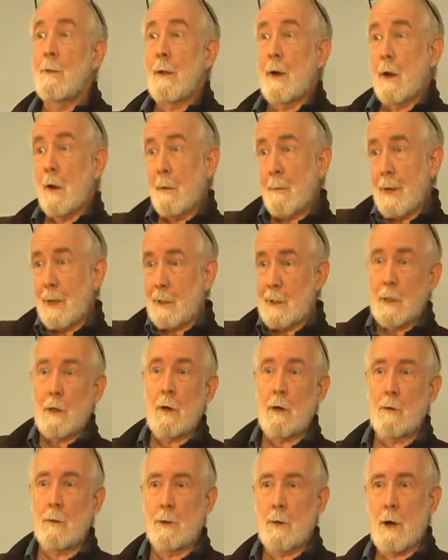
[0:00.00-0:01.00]
they automatically
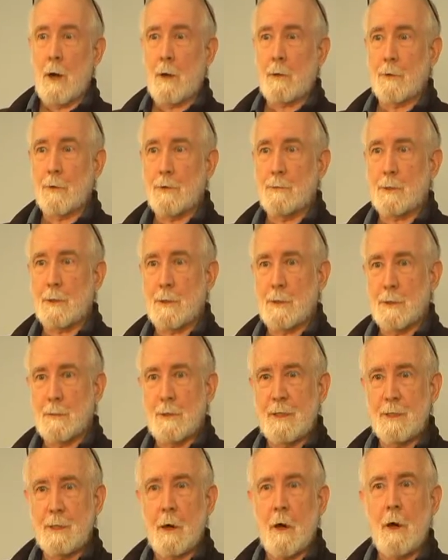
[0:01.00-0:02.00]
call the doctors because
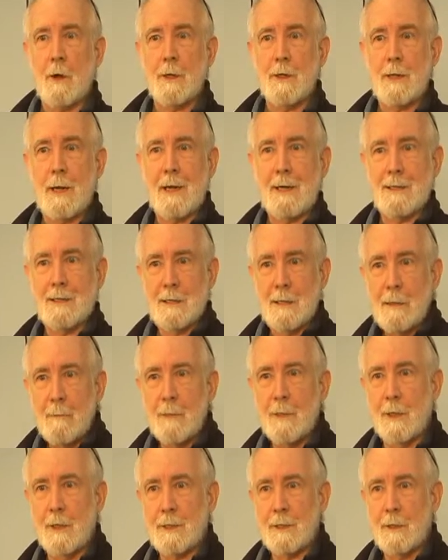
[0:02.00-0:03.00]
it means a heart attack is
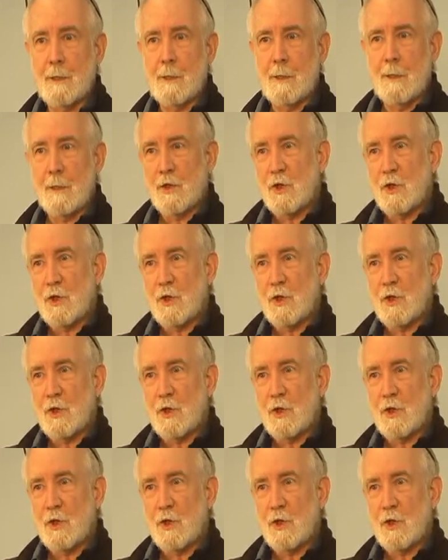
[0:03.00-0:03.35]
imminent.